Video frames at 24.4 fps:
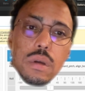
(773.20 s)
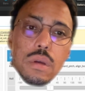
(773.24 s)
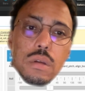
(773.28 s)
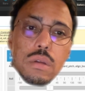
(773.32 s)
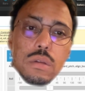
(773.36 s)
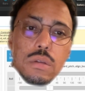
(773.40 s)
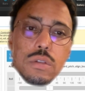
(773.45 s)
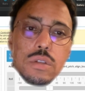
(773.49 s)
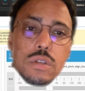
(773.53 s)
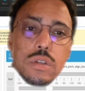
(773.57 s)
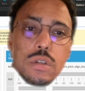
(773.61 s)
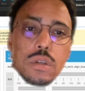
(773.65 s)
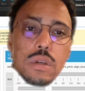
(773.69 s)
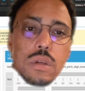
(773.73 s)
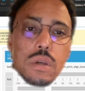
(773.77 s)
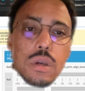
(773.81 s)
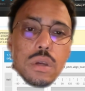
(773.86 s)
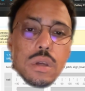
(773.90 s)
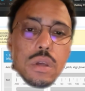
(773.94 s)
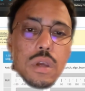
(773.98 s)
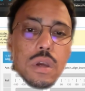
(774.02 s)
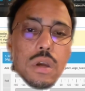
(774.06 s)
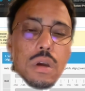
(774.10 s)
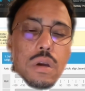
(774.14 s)
you see
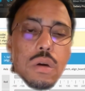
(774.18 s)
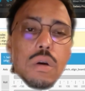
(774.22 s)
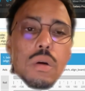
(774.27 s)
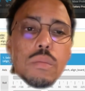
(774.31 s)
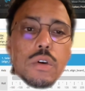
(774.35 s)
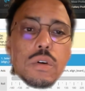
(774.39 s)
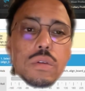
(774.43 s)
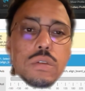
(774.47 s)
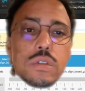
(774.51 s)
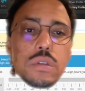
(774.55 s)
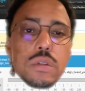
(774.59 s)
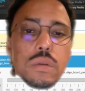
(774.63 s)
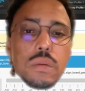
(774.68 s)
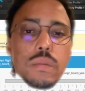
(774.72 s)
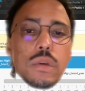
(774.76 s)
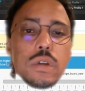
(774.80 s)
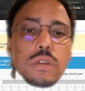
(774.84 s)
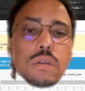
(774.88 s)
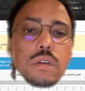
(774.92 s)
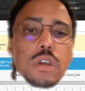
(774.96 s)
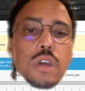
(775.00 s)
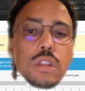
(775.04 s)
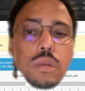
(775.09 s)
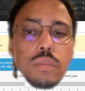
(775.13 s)
yeah almost but
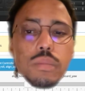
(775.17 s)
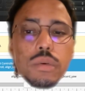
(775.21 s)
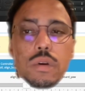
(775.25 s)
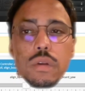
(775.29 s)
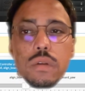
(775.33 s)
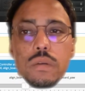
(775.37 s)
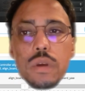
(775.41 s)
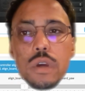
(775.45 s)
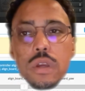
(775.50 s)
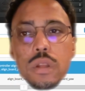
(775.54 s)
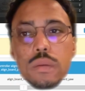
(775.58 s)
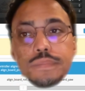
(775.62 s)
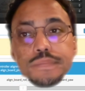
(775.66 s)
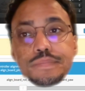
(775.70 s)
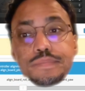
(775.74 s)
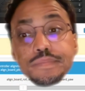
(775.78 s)
you get the point right